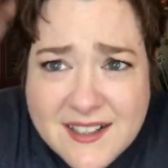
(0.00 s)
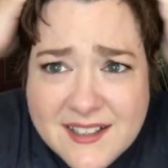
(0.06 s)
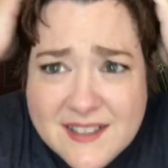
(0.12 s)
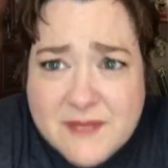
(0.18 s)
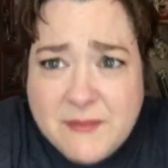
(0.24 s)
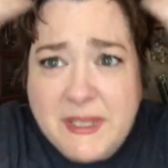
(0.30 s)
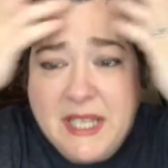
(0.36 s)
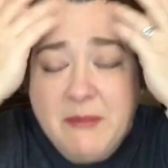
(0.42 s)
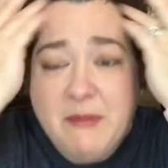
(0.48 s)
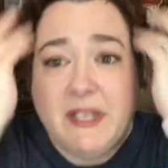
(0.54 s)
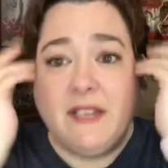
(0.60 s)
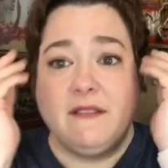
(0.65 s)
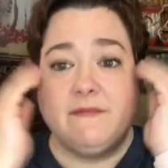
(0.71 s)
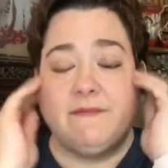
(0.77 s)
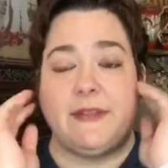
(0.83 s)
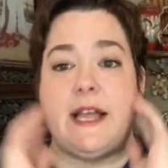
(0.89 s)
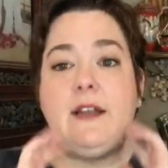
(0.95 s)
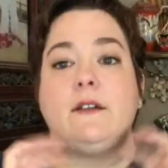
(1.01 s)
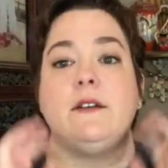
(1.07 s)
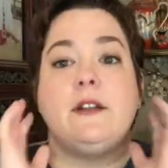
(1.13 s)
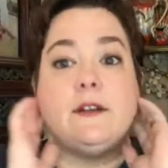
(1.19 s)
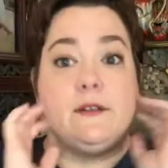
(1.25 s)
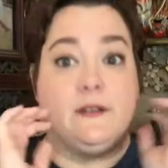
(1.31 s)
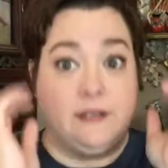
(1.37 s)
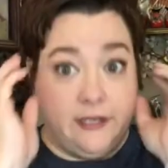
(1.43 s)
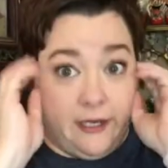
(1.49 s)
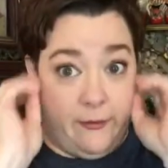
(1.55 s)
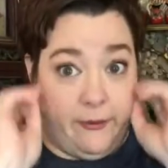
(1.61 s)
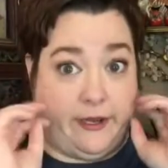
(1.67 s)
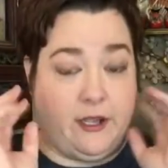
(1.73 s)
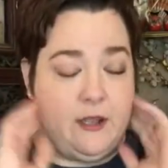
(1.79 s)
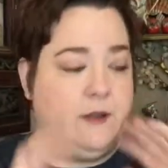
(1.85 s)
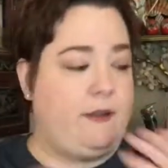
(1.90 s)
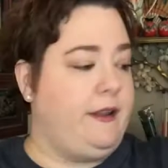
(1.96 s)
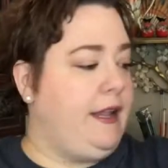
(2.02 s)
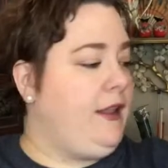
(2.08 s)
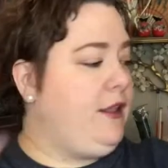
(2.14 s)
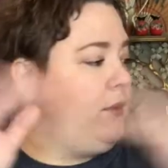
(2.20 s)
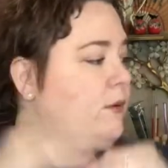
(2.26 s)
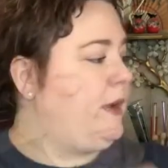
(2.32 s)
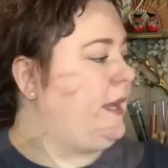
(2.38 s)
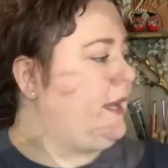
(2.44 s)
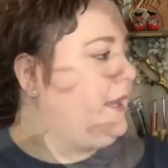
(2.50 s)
Maybe. I don't know. Here we go. Either way.